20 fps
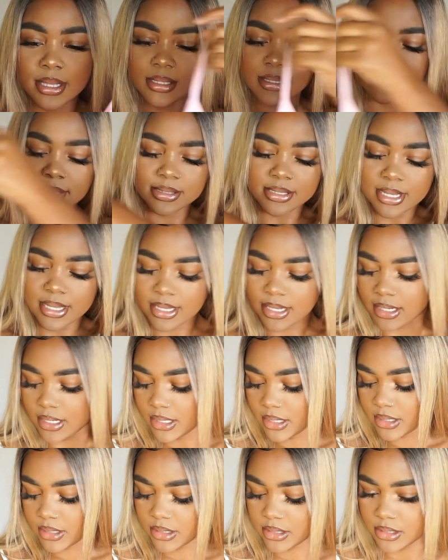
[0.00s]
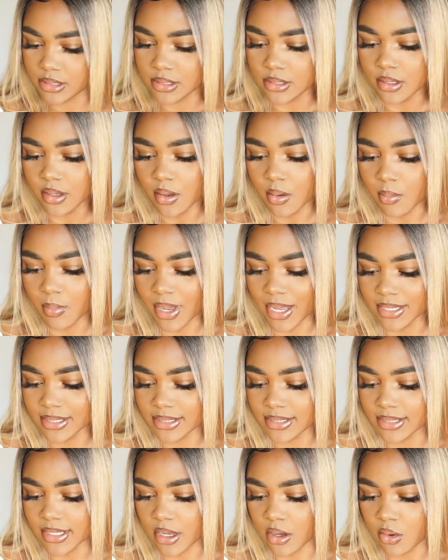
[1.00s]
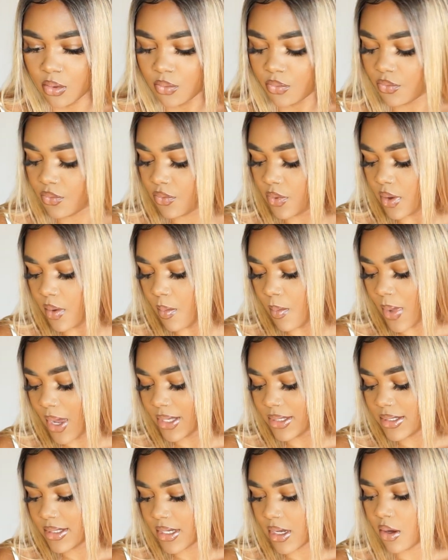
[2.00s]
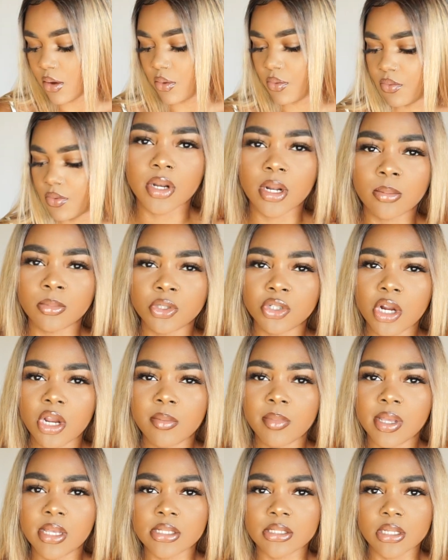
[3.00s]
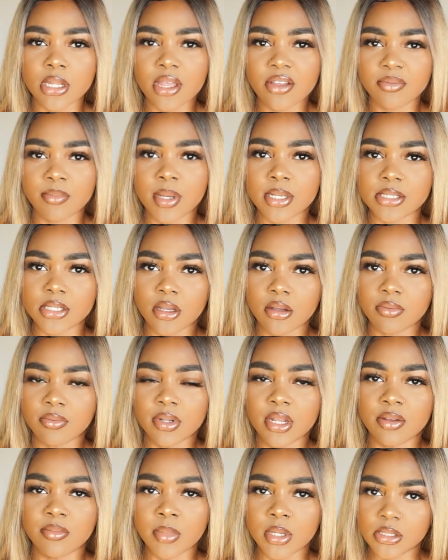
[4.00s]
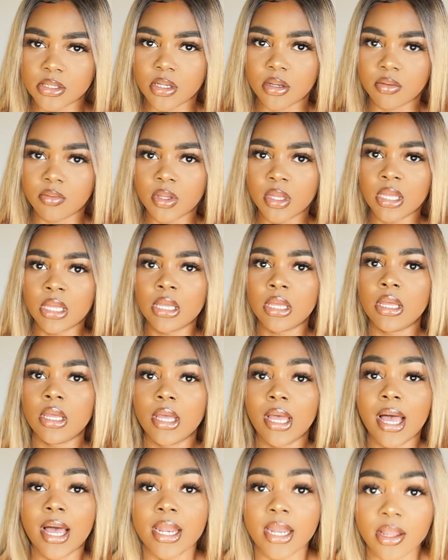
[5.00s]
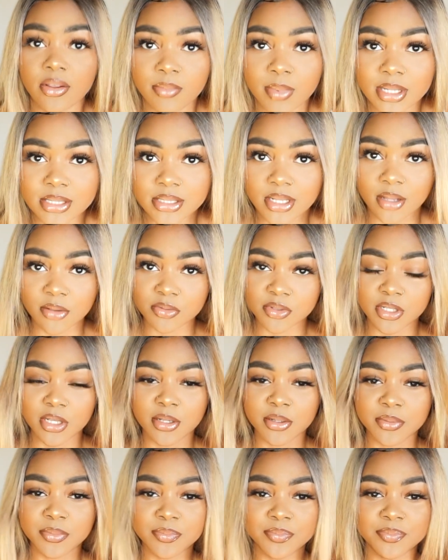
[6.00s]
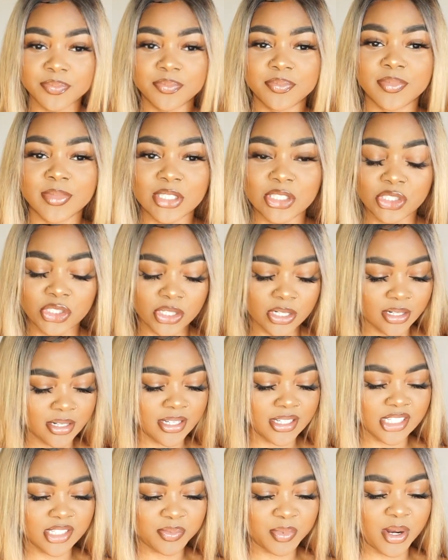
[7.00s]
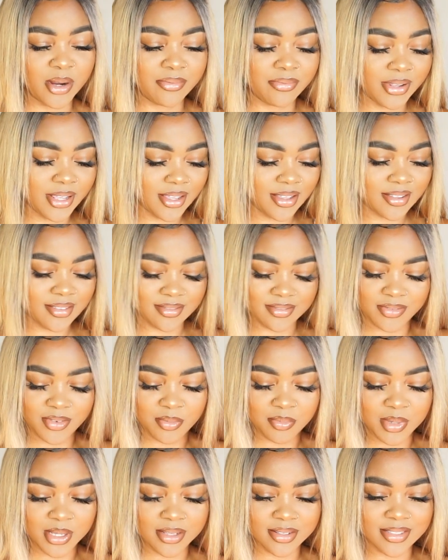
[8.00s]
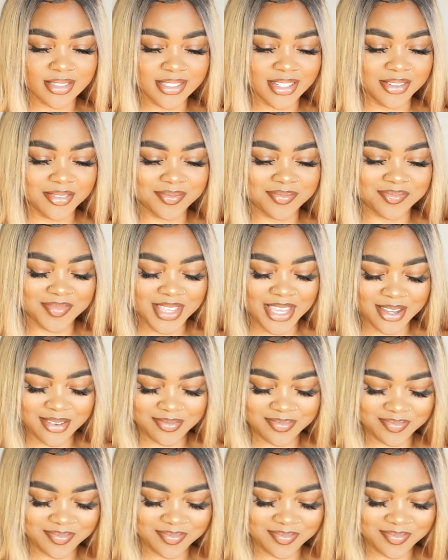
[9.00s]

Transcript: it says myself myself and i'm sure it means love myself love myself i love myself so this shirt is perfect for me so yeah